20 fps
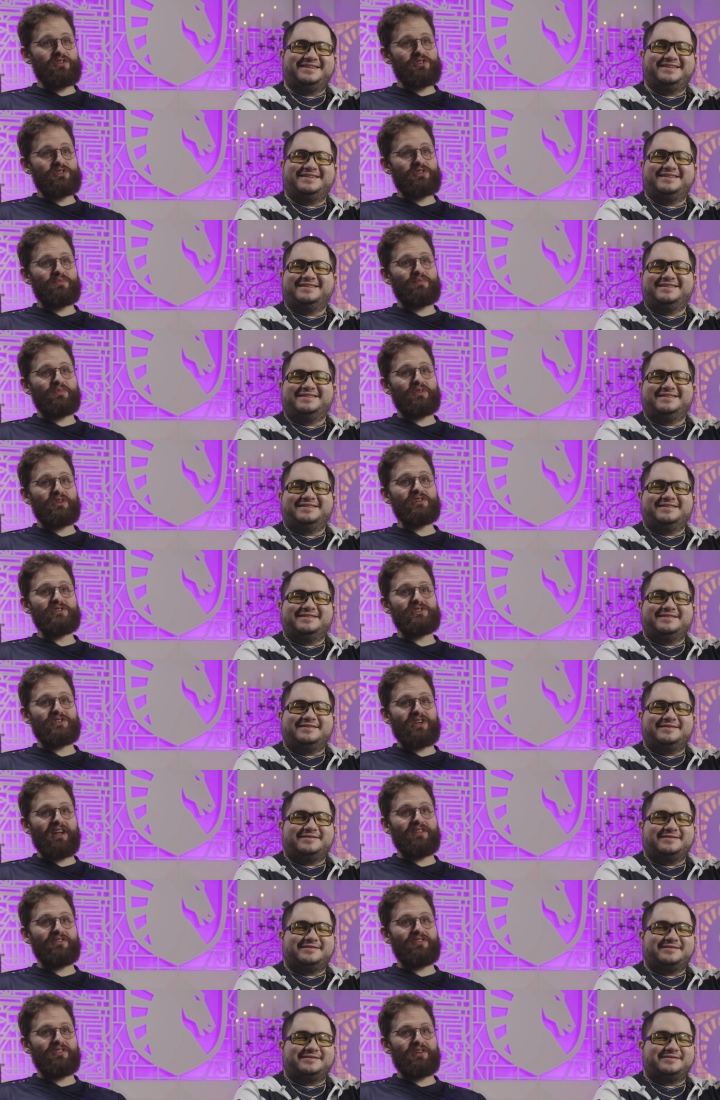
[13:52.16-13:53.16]
Speaker 1: there's a good
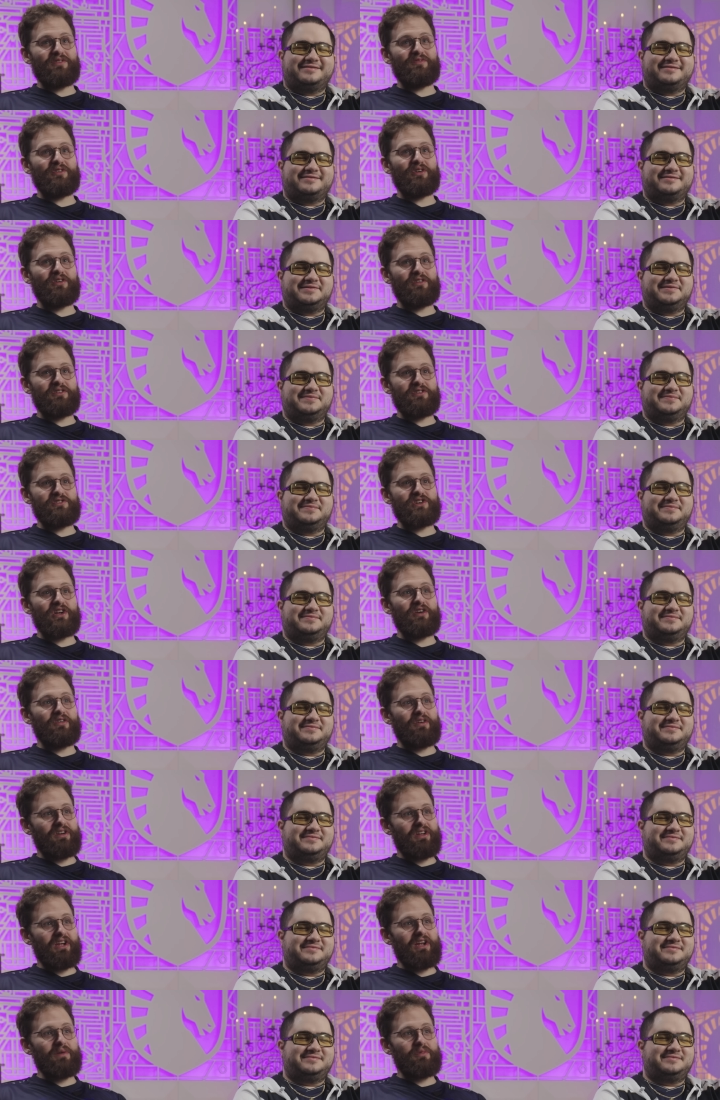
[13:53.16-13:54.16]
chance that if you're a
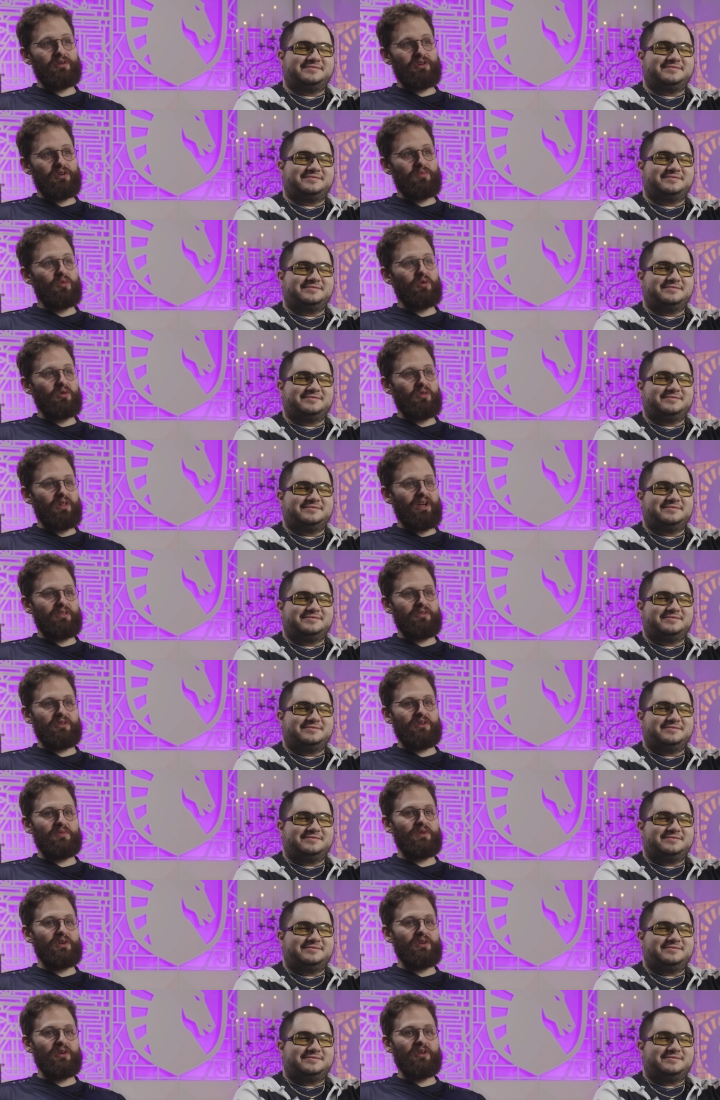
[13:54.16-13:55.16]
degenerate gamer, you're more likely to
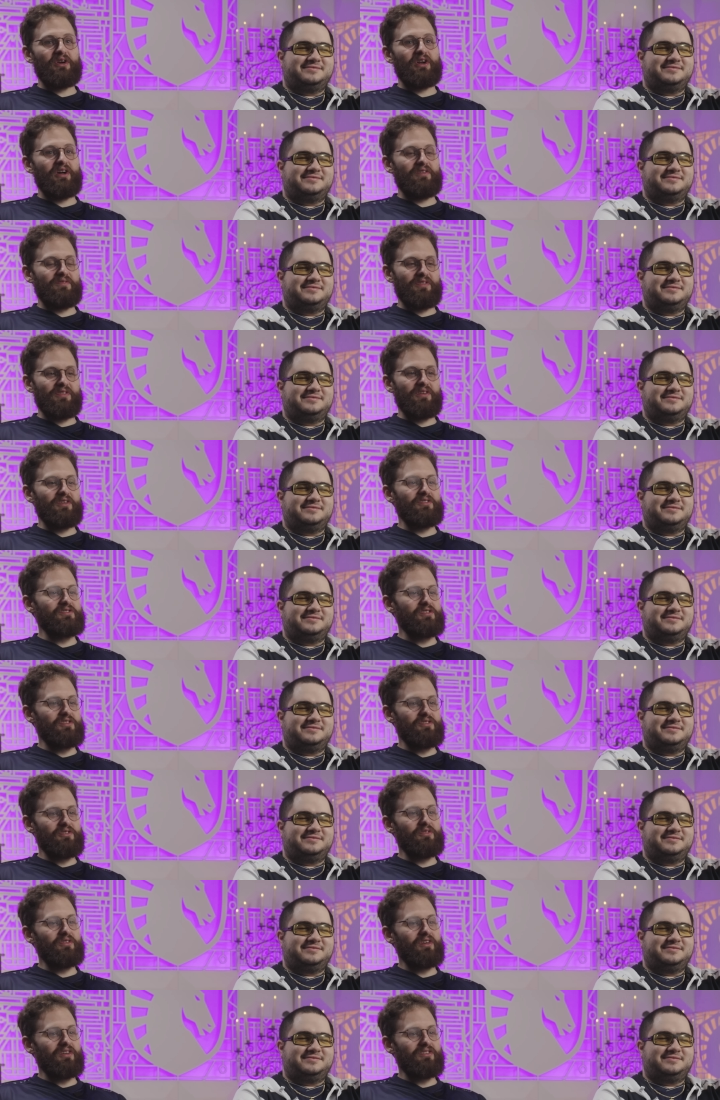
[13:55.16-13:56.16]
be good enough at this to
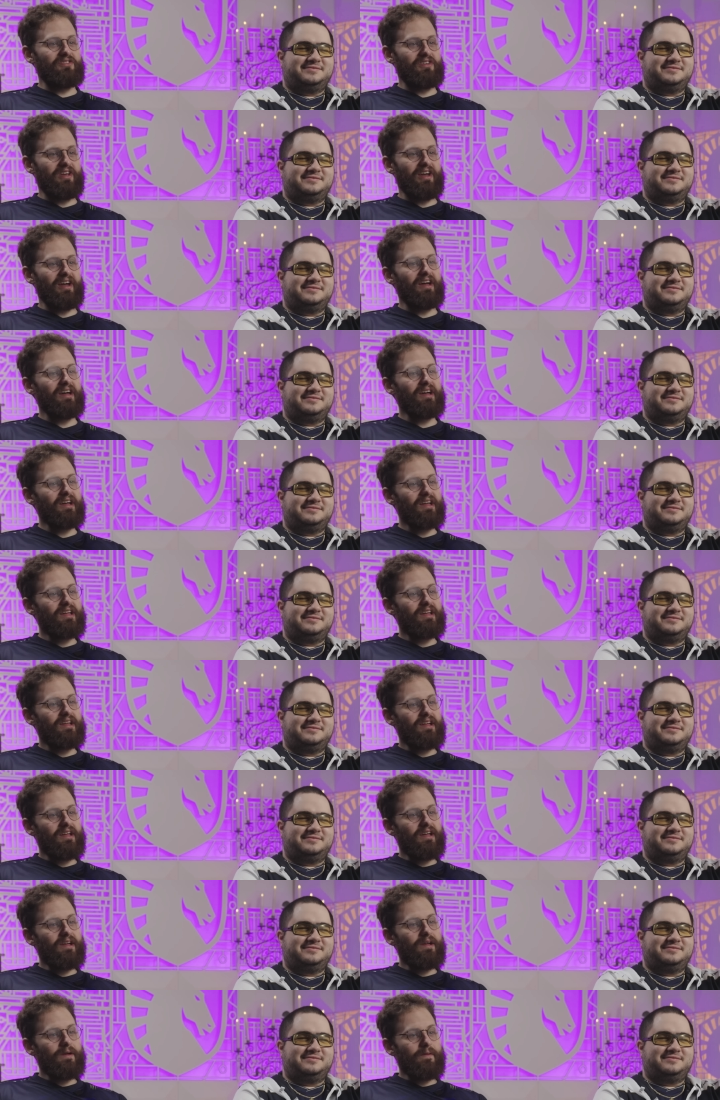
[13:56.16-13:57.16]
do this, yeah.
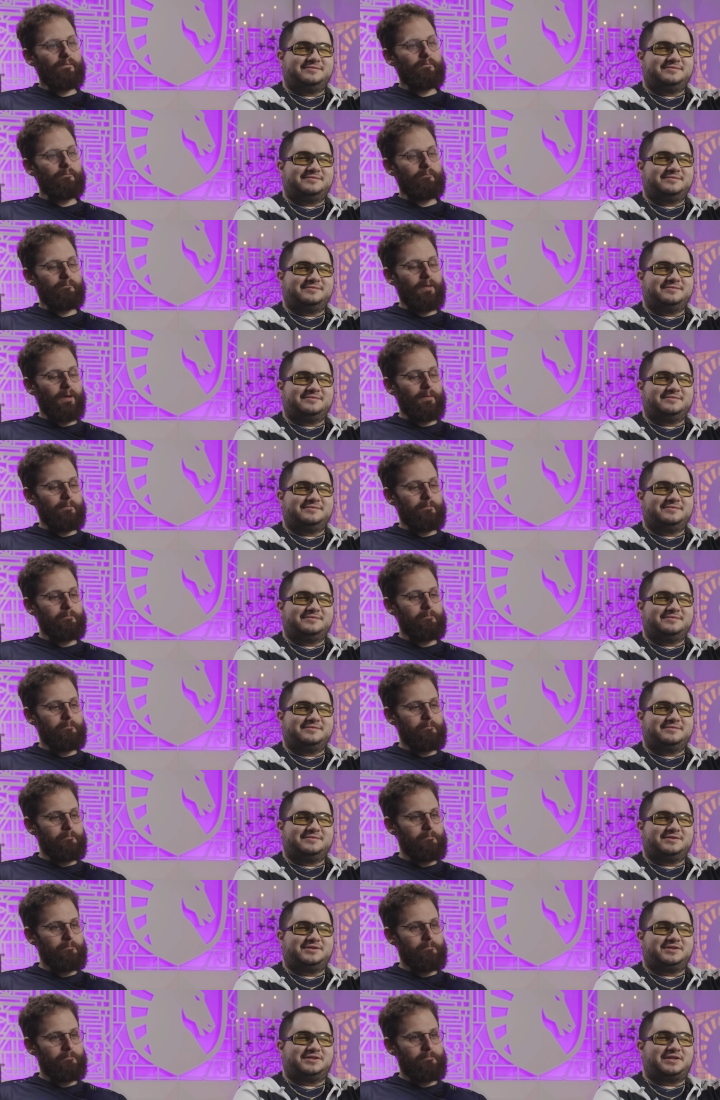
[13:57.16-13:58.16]
Yeah.
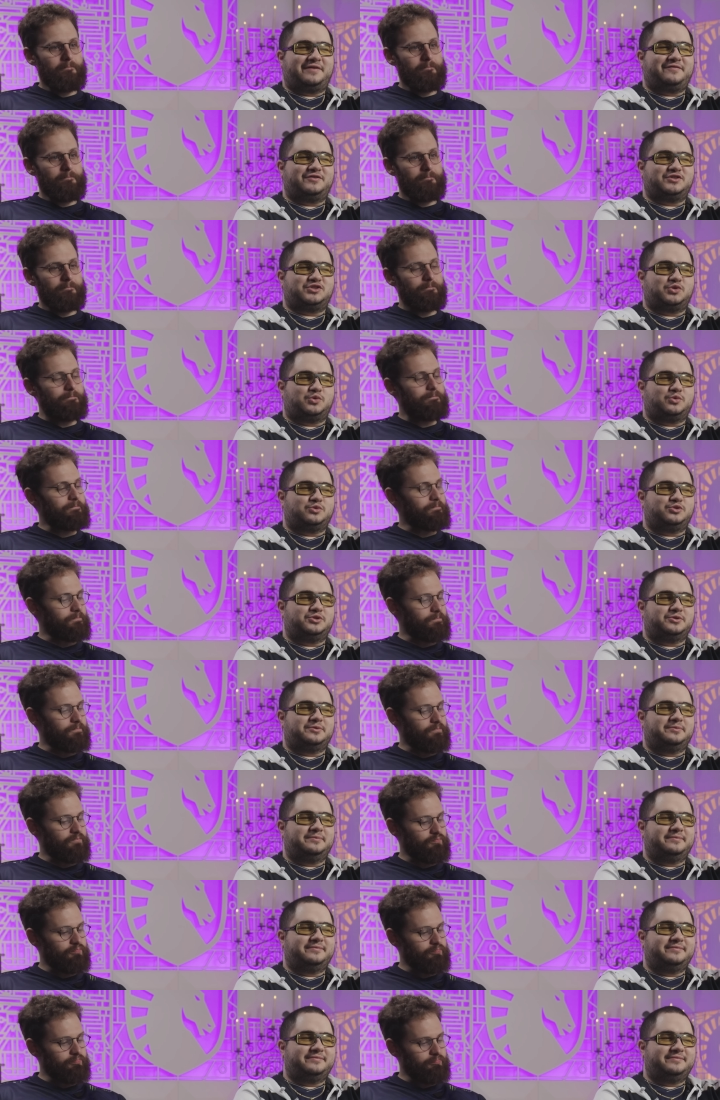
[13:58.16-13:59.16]
Speaker 2: Just have a soldier.
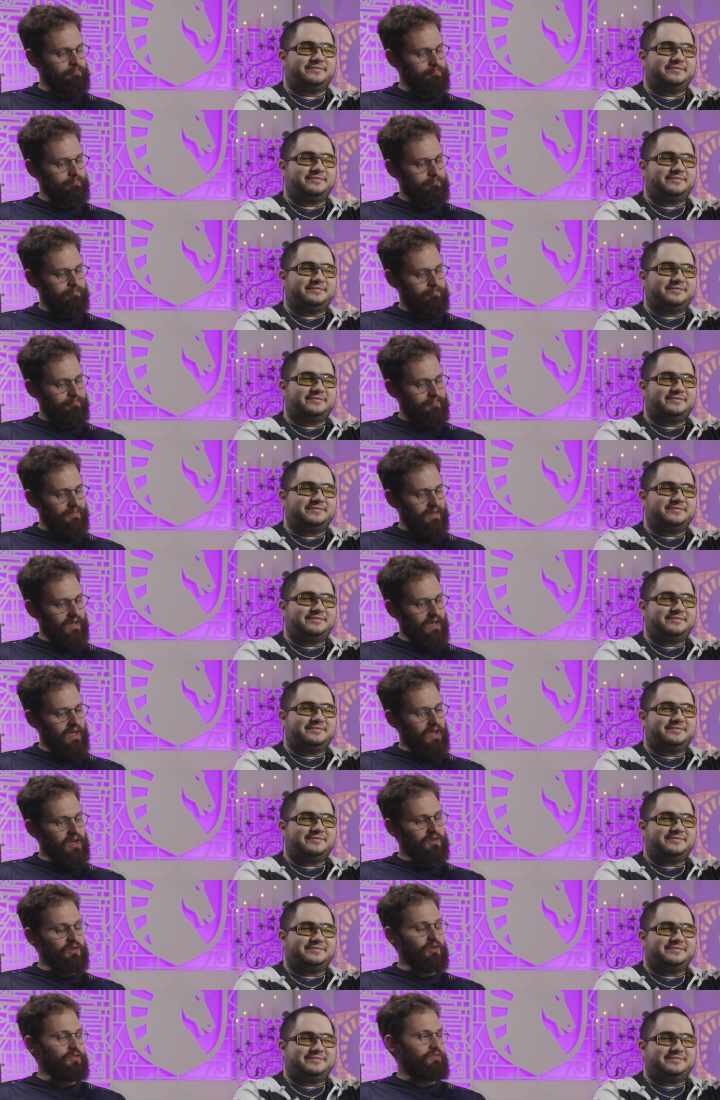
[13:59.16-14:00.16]

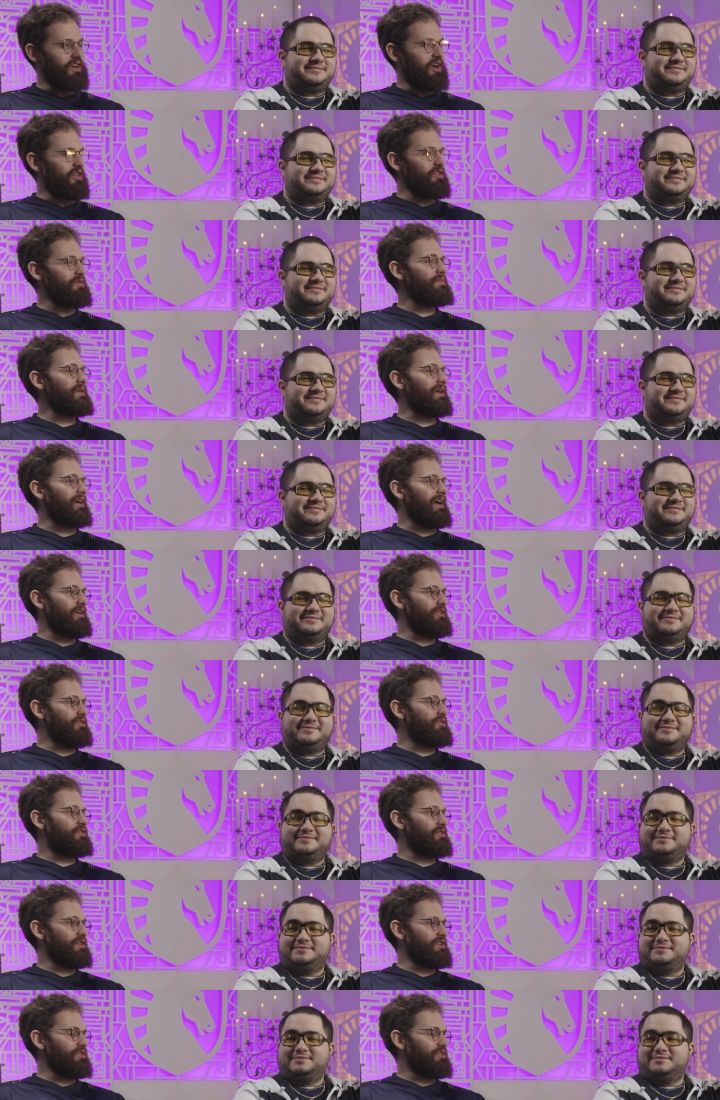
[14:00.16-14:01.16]
Speaker 1: Dude, tell them about how you
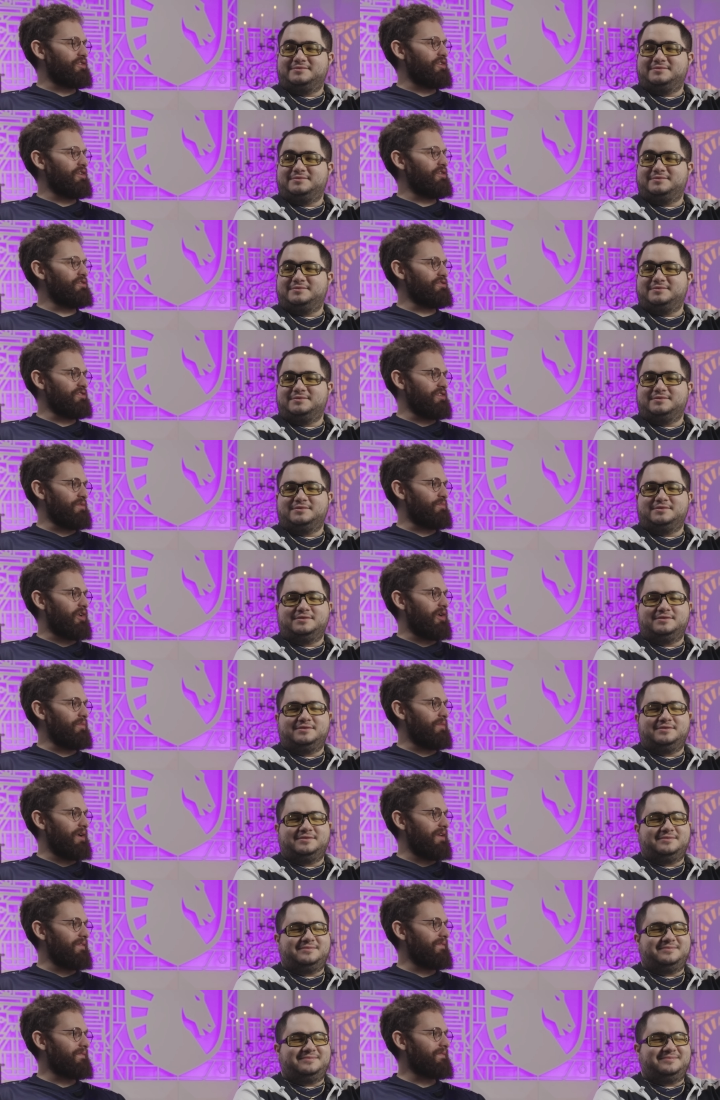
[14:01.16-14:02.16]
clean your clothes in the
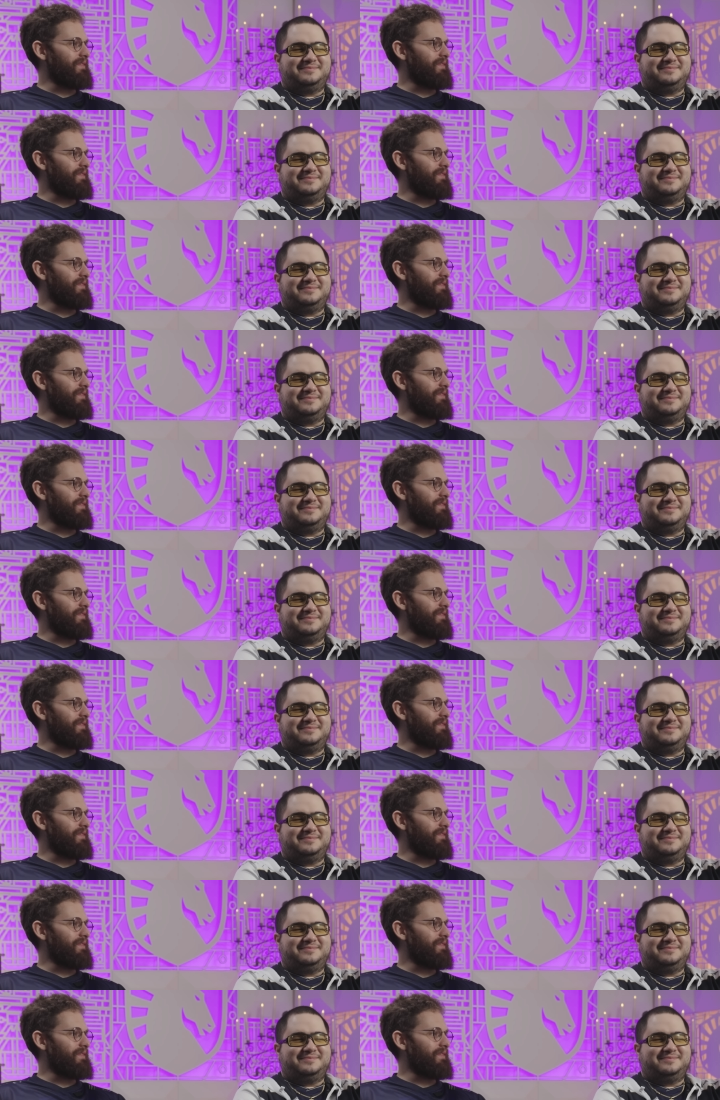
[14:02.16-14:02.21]
apartment.